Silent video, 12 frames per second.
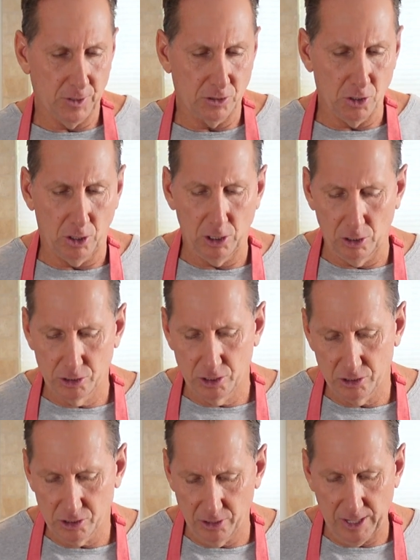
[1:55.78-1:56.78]
circular
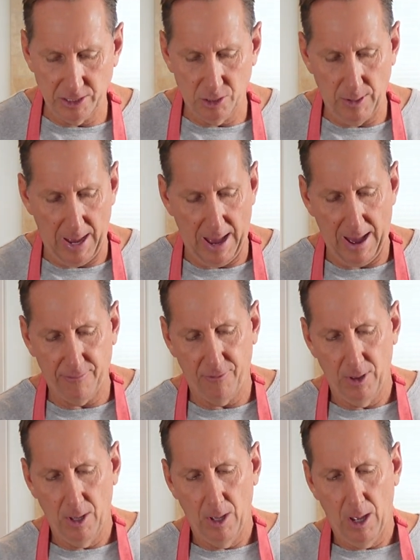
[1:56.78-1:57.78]
juicer that you have.
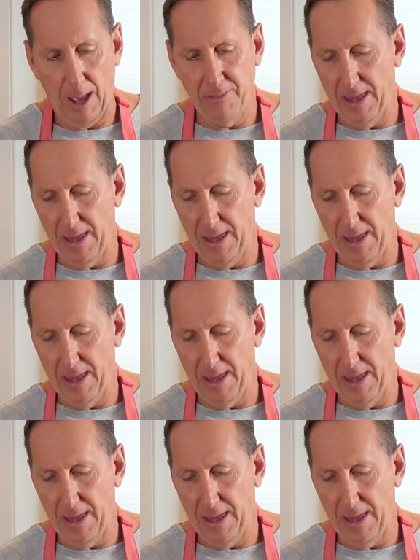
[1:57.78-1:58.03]
And